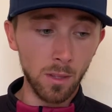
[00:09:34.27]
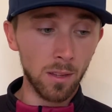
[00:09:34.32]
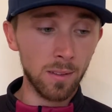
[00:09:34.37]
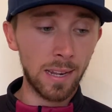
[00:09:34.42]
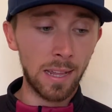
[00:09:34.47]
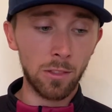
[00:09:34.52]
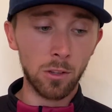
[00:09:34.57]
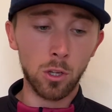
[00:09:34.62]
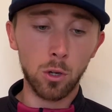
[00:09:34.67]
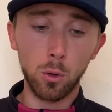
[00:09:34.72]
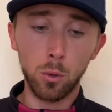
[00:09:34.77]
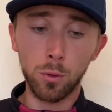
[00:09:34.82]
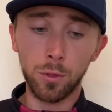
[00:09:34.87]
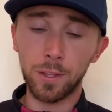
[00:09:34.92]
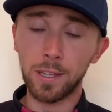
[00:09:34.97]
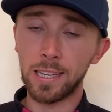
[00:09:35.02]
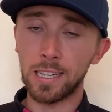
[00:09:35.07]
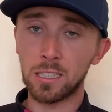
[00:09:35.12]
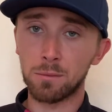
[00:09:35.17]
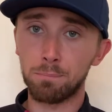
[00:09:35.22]
Now, the cool
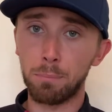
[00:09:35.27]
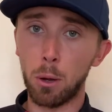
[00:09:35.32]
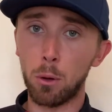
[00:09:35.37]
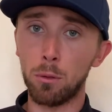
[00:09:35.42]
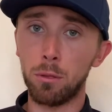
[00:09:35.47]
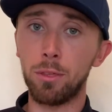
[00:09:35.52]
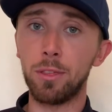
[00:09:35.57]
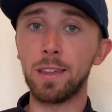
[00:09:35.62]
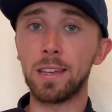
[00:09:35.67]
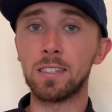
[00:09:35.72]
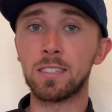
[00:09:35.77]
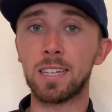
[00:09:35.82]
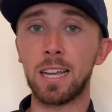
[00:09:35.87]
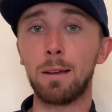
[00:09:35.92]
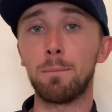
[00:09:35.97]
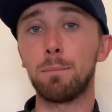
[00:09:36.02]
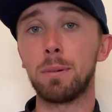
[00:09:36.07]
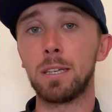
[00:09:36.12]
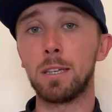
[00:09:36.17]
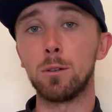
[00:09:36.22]
thing is both of these
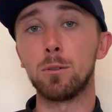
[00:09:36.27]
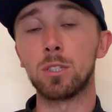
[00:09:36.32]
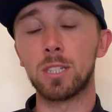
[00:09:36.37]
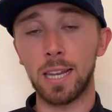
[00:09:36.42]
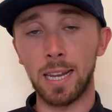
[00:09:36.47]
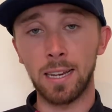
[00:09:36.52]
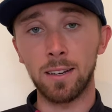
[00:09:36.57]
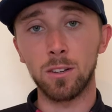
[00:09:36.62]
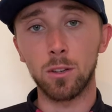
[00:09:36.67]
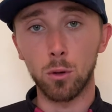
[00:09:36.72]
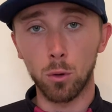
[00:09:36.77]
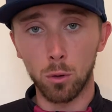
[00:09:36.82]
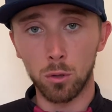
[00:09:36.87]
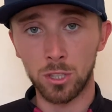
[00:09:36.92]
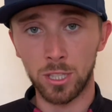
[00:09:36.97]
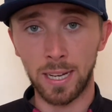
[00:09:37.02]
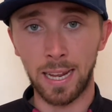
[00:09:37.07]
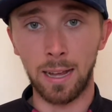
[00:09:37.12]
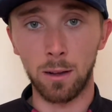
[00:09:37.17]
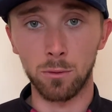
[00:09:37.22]
can be used
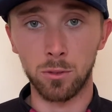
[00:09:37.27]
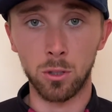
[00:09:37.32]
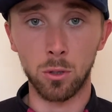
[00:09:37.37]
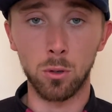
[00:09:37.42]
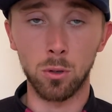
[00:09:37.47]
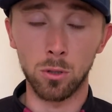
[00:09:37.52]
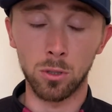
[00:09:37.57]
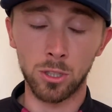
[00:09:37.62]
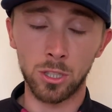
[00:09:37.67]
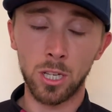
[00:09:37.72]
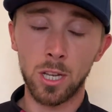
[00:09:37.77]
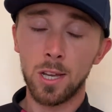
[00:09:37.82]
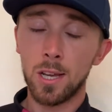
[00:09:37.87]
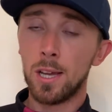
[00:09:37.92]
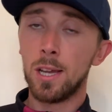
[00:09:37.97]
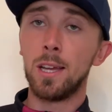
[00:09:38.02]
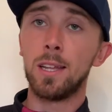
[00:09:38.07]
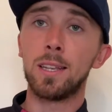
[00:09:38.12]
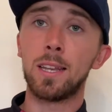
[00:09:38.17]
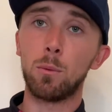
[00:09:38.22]
indoors and outdoors.
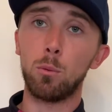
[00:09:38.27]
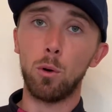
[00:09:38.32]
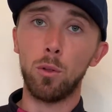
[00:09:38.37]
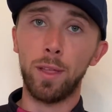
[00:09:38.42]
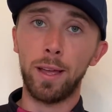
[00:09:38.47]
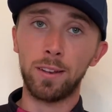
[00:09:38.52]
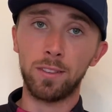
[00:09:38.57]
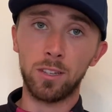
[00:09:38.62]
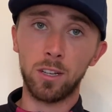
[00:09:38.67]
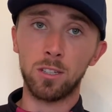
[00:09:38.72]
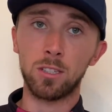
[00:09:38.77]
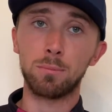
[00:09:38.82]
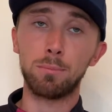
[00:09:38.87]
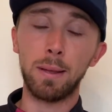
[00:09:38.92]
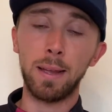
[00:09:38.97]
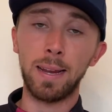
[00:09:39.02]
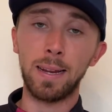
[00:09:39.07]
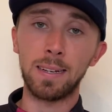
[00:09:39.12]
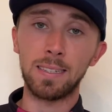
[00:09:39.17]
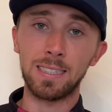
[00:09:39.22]
Now, what that does
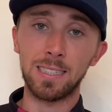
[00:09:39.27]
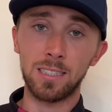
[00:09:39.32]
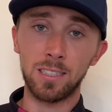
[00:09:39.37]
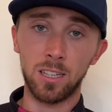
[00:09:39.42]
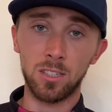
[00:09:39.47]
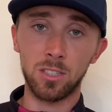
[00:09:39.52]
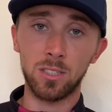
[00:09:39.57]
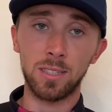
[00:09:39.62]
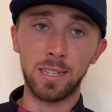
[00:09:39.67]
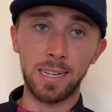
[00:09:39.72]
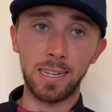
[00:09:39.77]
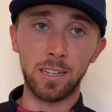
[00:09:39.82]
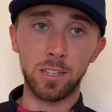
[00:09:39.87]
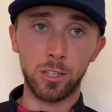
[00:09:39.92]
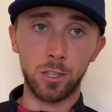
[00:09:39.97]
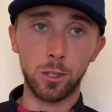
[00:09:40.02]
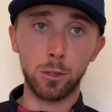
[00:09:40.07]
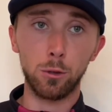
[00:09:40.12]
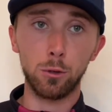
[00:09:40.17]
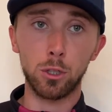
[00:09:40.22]
mean is it doesn't need a
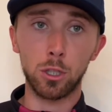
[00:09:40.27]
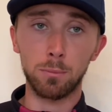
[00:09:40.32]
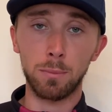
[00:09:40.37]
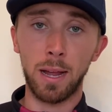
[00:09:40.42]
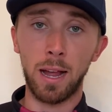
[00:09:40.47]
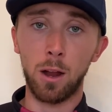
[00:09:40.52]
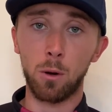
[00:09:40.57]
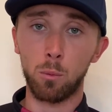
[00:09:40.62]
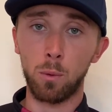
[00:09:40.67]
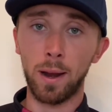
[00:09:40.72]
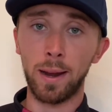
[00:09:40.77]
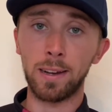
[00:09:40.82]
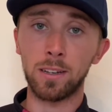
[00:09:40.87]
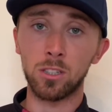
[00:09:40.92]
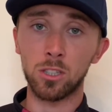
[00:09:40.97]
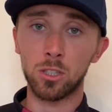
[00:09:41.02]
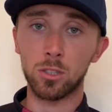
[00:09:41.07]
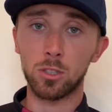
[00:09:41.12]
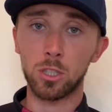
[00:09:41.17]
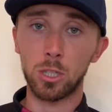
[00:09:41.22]
huge amount of
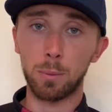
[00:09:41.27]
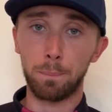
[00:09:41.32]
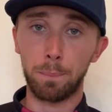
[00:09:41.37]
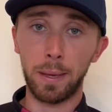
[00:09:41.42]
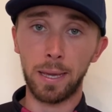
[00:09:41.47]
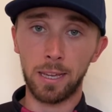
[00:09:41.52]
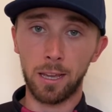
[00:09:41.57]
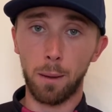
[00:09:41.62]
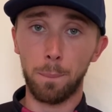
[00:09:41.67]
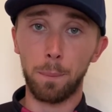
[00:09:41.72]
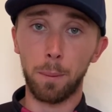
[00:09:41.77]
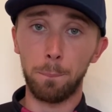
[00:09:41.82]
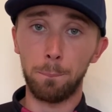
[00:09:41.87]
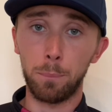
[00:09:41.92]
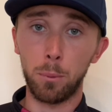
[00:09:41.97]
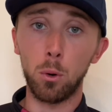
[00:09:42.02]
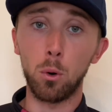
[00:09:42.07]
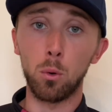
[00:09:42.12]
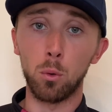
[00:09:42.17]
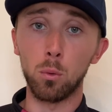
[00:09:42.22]
range to pick up a
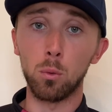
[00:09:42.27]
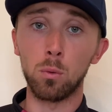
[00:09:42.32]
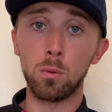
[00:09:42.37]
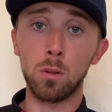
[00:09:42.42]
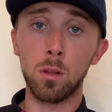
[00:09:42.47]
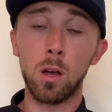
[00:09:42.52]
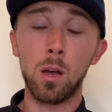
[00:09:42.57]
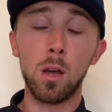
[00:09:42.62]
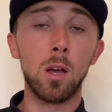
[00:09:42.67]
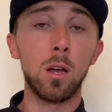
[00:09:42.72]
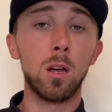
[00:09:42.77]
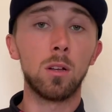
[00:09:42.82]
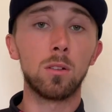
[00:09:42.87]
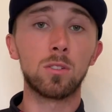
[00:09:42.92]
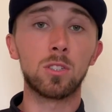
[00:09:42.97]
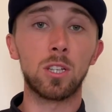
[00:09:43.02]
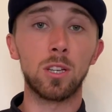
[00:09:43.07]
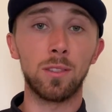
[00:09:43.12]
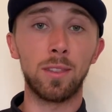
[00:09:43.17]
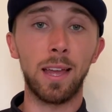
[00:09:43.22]
ball
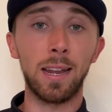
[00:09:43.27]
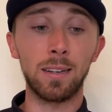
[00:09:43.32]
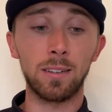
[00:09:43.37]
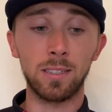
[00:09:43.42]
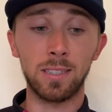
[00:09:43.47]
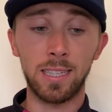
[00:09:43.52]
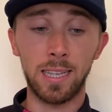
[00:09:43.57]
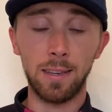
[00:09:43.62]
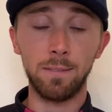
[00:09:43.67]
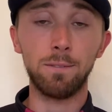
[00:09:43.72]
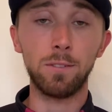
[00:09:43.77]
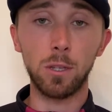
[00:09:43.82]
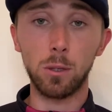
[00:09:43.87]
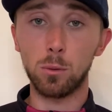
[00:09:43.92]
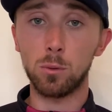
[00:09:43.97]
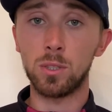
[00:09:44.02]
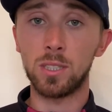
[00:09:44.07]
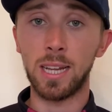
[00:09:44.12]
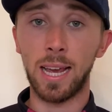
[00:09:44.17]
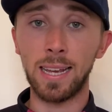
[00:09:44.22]
to then give
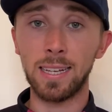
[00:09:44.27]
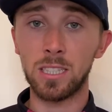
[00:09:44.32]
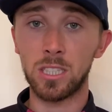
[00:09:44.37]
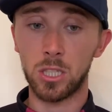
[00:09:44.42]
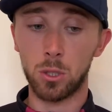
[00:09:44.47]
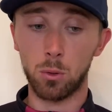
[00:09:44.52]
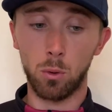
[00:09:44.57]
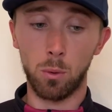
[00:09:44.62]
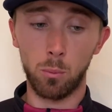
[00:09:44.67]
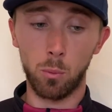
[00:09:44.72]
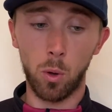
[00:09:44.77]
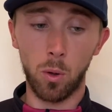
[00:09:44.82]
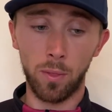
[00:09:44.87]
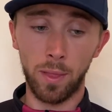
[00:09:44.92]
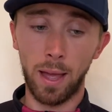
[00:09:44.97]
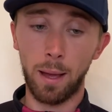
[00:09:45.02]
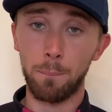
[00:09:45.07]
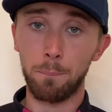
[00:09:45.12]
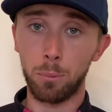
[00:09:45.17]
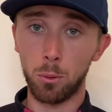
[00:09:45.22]
you data on what
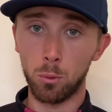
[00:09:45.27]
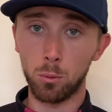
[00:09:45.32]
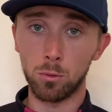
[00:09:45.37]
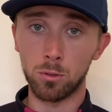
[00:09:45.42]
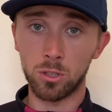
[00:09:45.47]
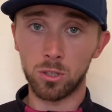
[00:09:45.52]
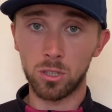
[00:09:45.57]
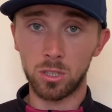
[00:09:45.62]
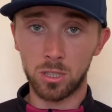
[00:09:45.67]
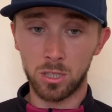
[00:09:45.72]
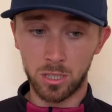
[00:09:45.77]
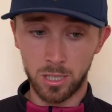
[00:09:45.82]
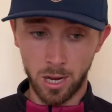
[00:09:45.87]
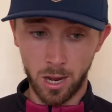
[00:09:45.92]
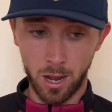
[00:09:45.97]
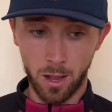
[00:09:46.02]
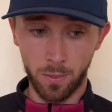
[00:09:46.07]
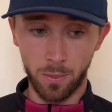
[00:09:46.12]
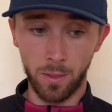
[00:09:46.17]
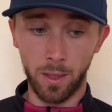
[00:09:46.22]
that ball's
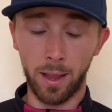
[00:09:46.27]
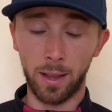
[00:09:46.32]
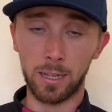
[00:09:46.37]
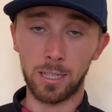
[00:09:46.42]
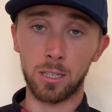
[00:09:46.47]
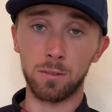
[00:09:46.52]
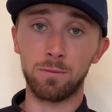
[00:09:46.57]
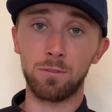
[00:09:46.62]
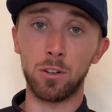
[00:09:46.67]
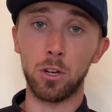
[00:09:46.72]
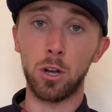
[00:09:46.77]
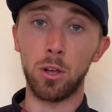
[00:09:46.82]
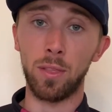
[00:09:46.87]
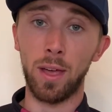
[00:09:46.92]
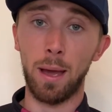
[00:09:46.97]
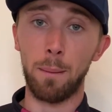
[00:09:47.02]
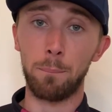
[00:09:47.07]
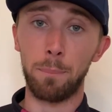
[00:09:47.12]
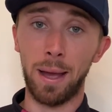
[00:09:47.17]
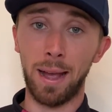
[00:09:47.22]
done and convert
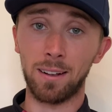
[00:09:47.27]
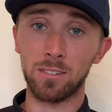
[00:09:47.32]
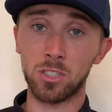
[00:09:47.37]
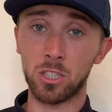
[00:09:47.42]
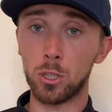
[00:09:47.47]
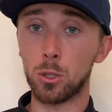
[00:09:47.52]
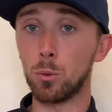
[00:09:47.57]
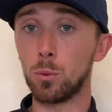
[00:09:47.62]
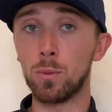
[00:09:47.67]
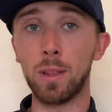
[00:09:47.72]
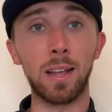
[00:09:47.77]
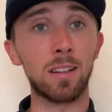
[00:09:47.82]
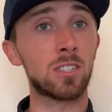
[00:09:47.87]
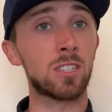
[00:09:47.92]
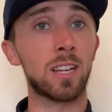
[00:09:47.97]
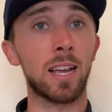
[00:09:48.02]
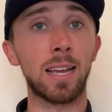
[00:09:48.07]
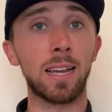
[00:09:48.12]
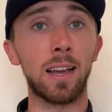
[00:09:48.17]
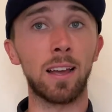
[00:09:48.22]
that back to, let's
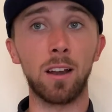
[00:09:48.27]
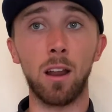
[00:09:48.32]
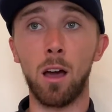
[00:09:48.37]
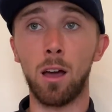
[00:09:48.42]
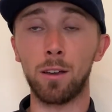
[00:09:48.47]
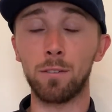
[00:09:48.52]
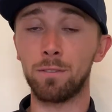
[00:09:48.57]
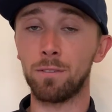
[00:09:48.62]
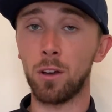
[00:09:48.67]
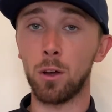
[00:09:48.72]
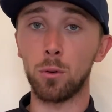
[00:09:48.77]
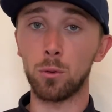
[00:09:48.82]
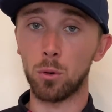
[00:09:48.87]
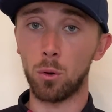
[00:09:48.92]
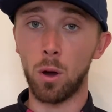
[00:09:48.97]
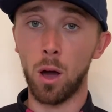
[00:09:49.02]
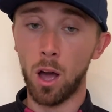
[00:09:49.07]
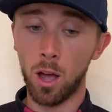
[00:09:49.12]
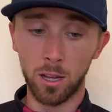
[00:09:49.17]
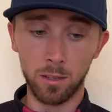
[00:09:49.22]
say, an iPhone
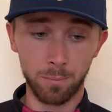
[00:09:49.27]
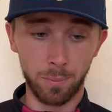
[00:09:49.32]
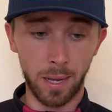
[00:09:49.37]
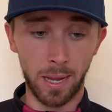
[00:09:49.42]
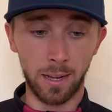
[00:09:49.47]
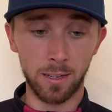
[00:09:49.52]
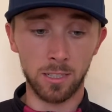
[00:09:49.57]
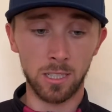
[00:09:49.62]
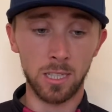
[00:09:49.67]
or iPad.